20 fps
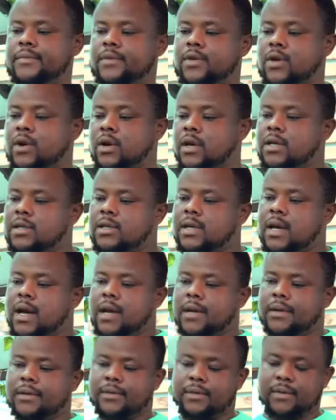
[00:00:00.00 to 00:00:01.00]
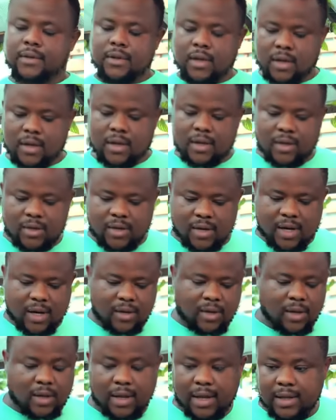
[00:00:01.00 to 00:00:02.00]
Correct, guy. You
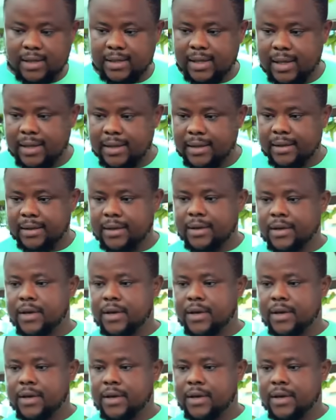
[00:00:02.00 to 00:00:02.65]
get understanding.